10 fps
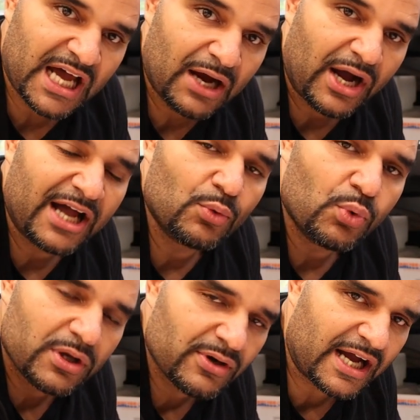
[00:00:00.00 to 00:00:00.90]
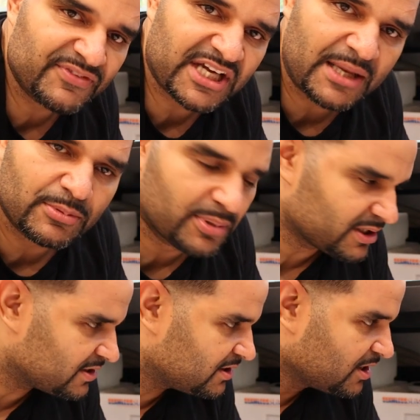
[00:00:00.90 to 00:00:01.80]
Now I will have the
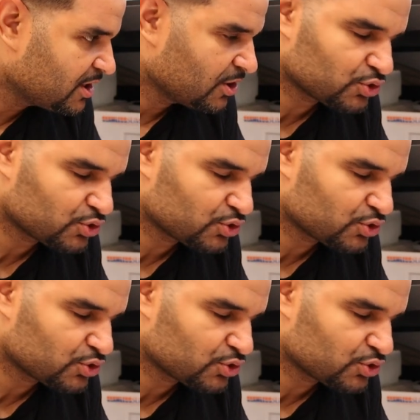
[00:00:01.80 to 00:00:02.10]
capability